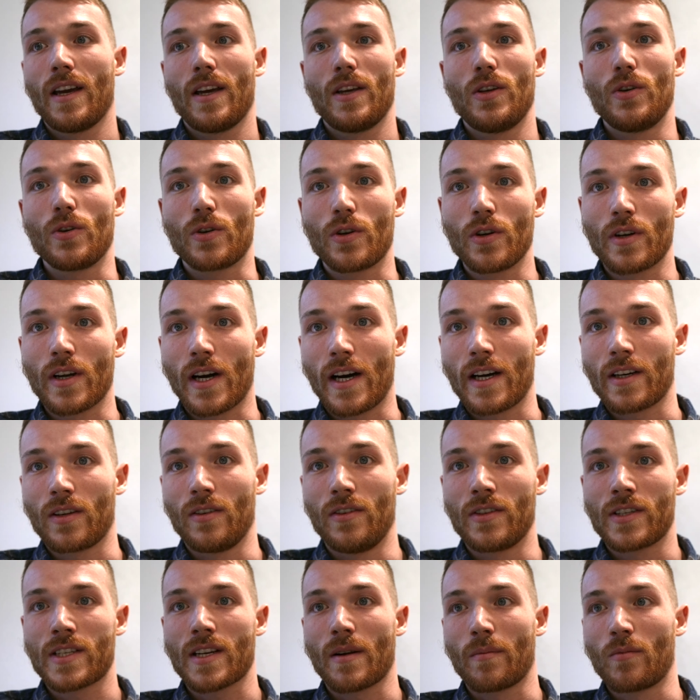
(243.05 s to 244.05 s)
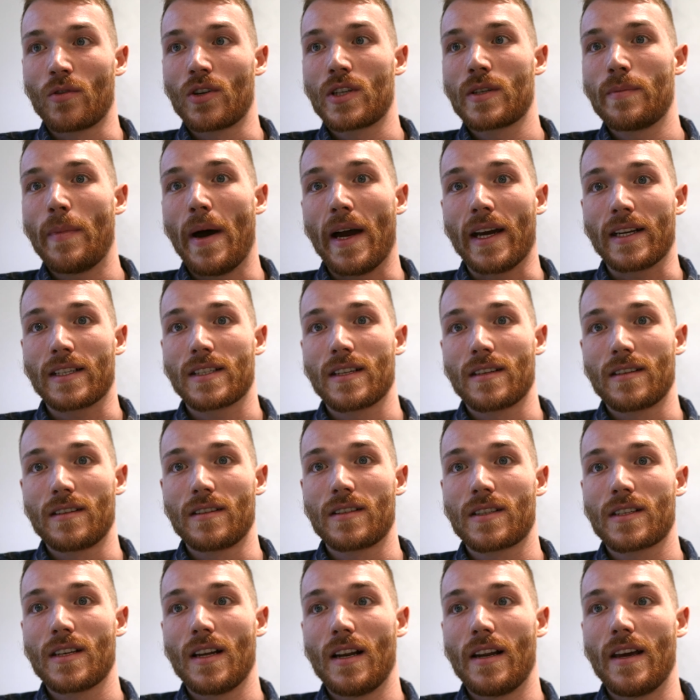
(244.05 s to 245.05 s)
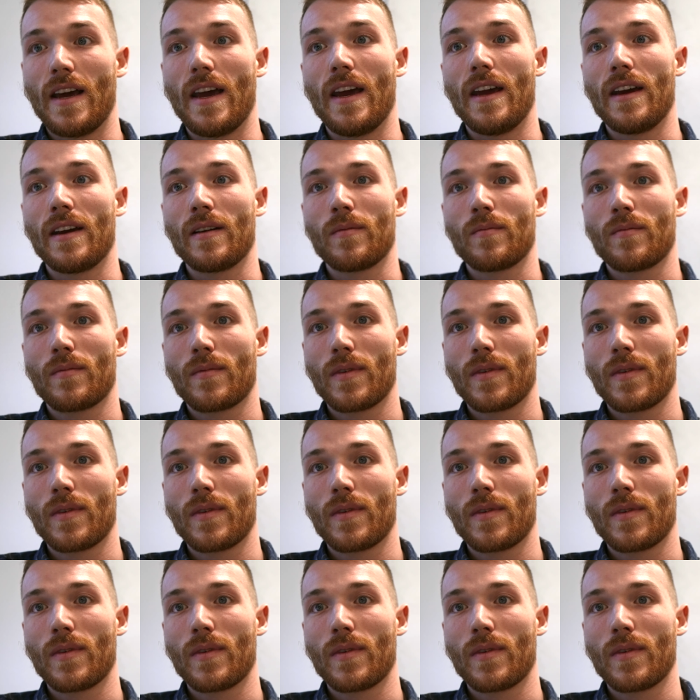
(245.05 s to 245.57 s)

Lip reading: you could argue in some respects it is still a